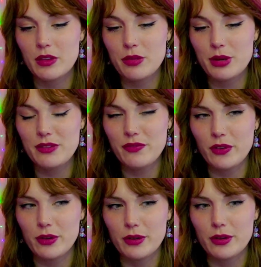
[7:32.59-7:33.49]
three
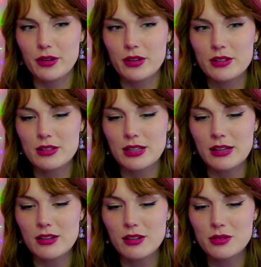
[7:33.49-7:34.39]
for
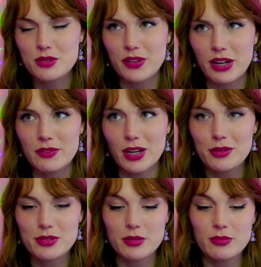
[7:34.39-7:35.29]
ten dollars or five
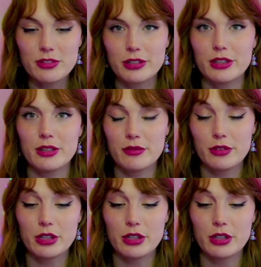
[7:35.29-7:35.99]
dollars, something really,